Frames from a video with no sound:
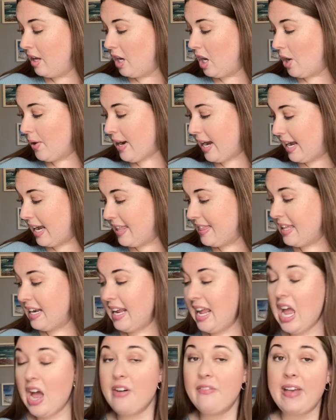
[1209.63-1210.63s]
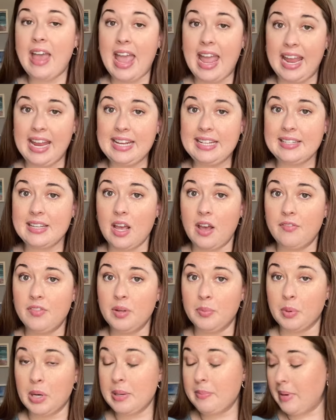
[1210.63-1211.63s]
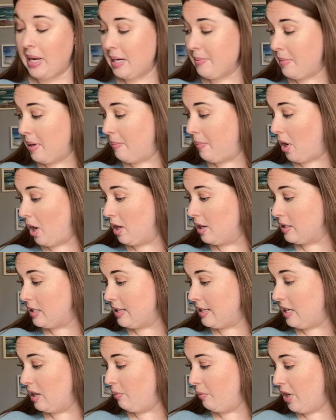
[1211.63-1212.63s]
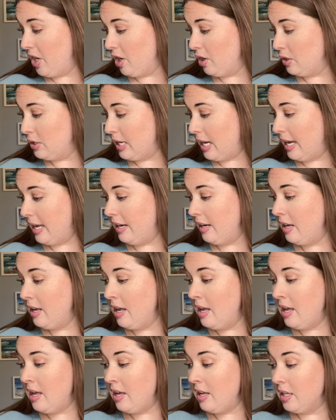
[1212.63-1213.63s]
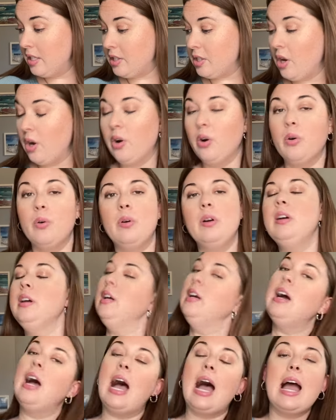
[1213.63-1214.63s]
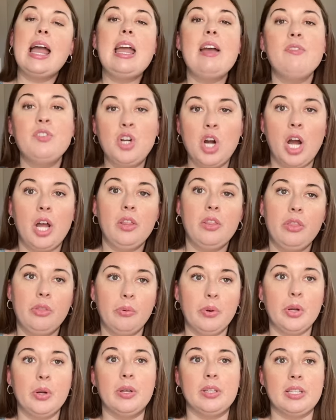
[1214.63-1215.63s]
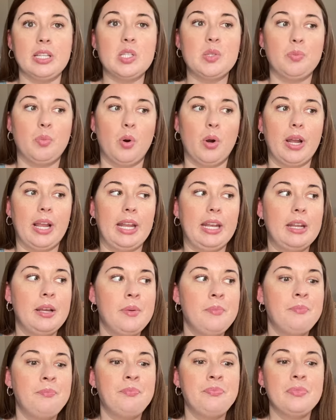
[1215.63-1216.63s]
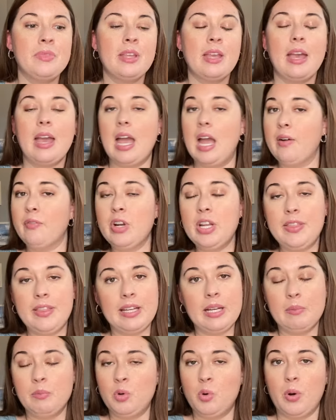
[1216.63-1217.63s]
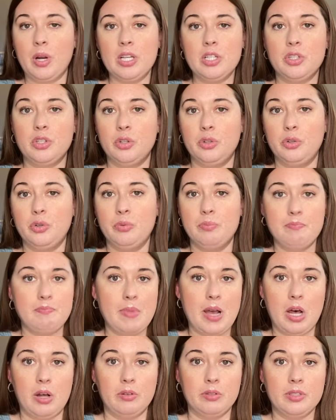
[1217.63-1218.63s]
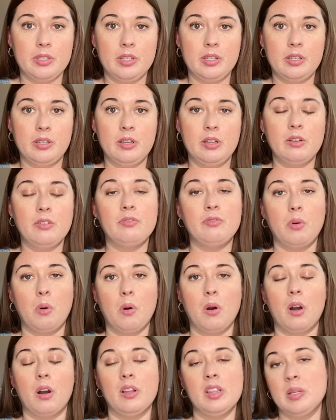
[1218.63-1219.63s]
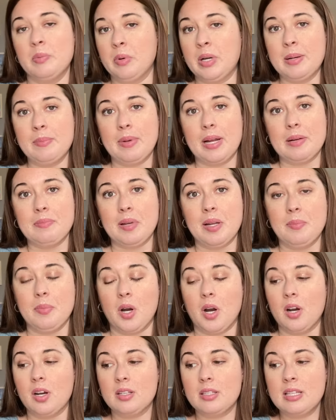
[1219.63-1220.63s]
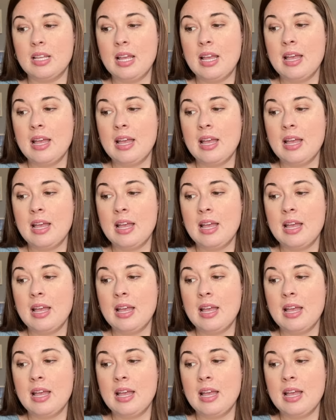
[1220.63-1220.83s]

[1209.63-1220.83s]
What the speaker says: Okay, and then I have 8 of the Bring Back My Bars, and then we are done. So I have gone through at this point everything I'm going to melt for the Bring Back My Bars.